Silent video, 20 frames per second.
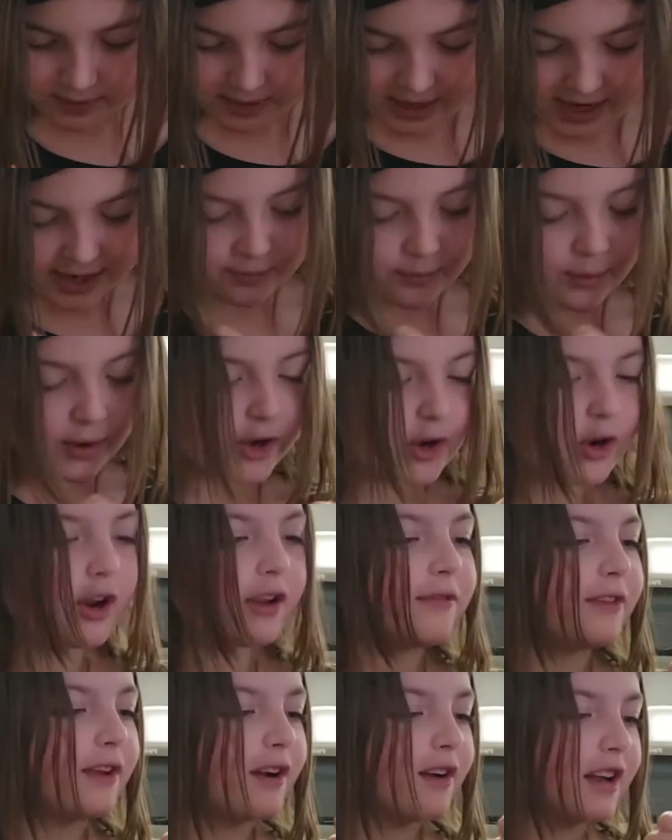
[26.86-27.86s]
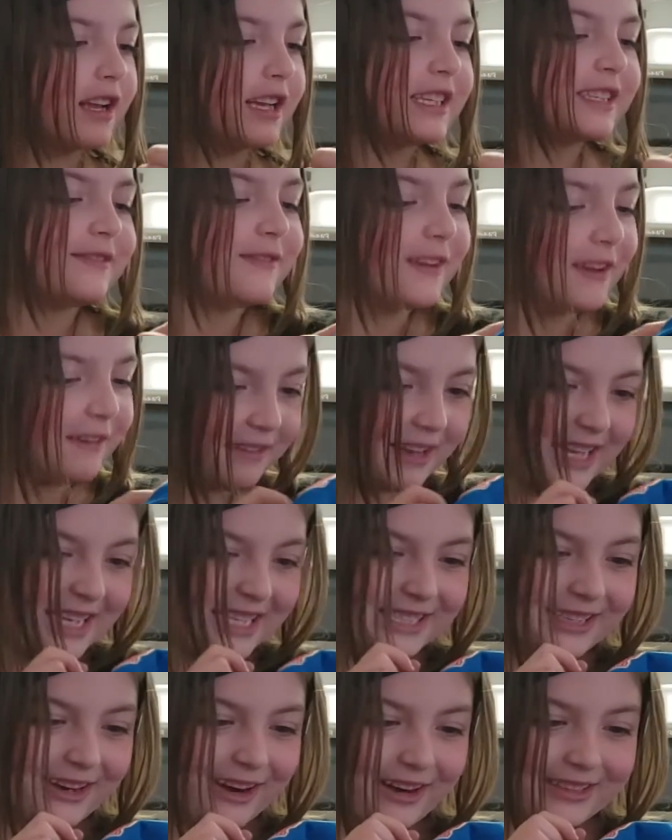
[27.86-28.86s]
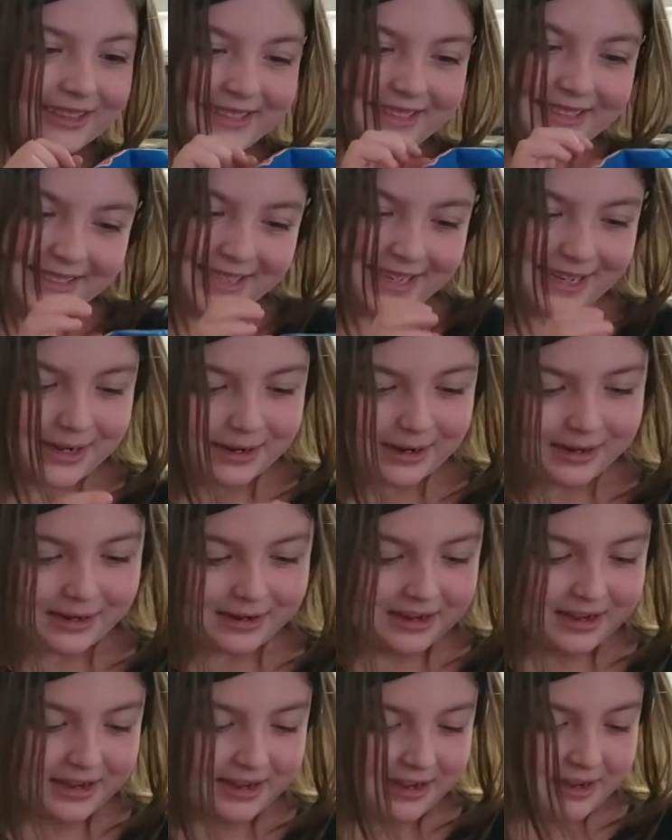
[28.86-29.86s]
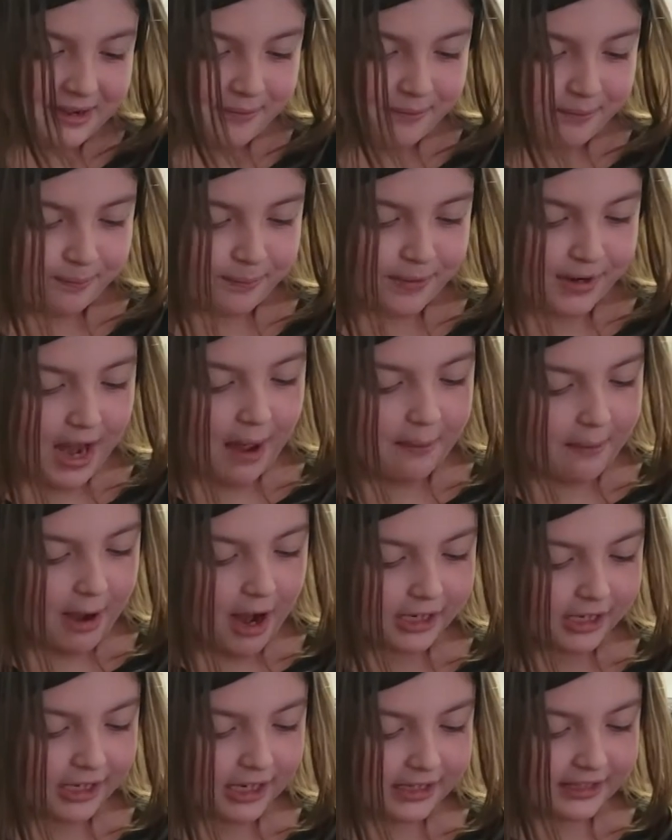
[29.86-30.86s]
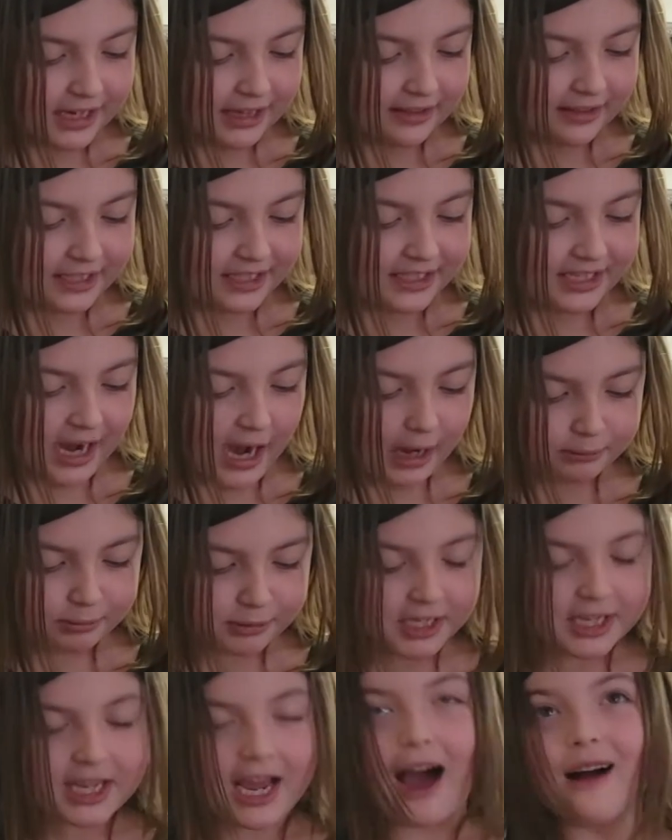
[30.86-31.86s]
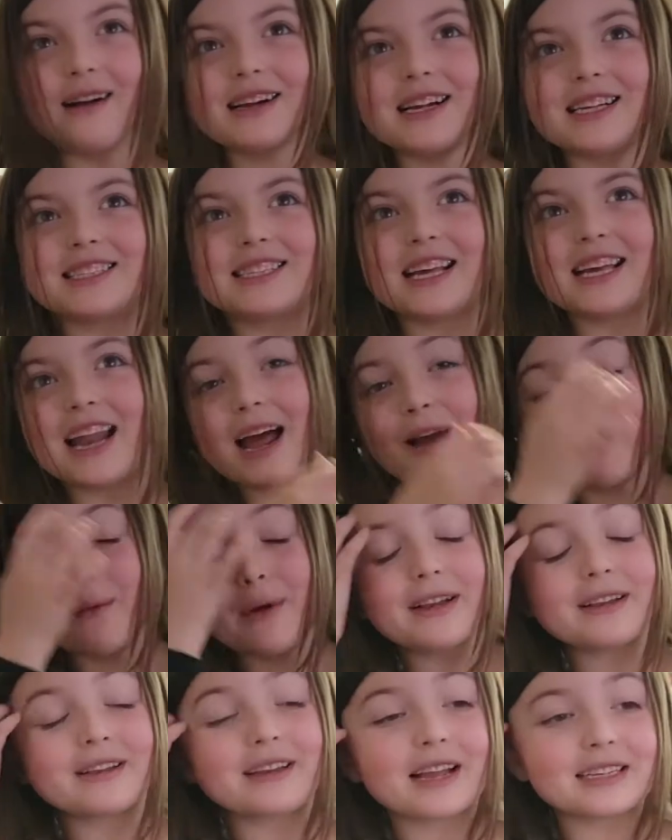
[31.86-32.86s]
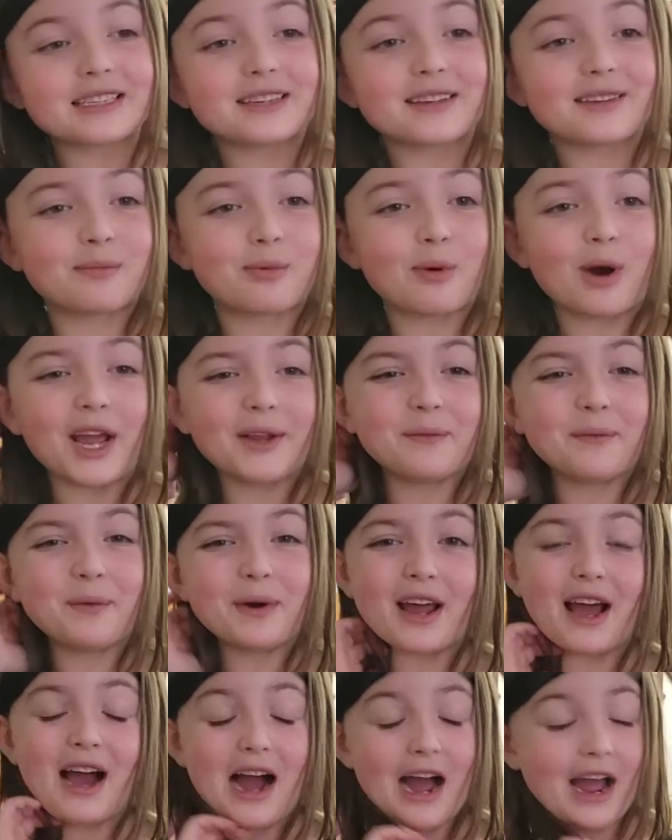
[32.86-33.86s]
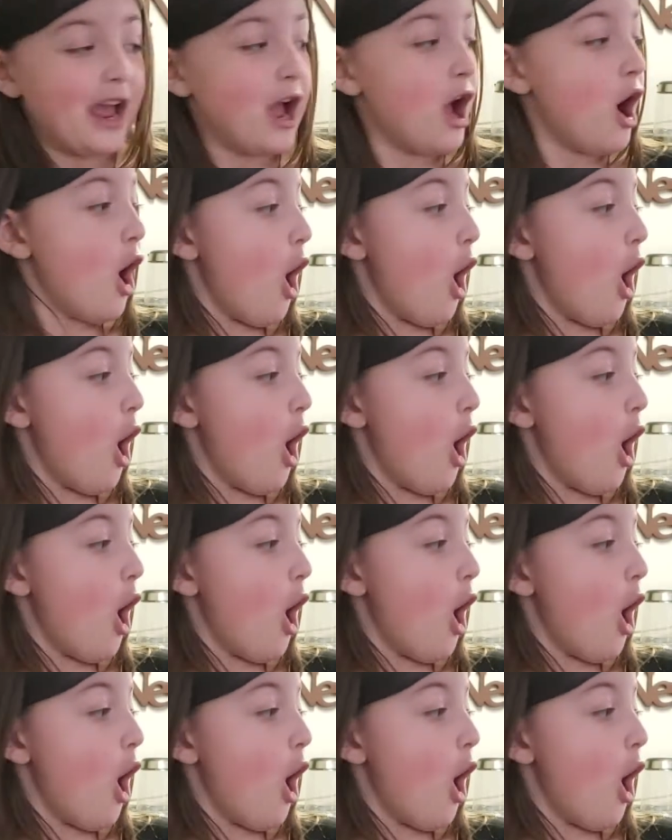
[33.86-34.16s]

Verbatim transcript: I wonder if there is fifty stars. But I'm not going to take the time to count because then I wouldn't get to the point, would I?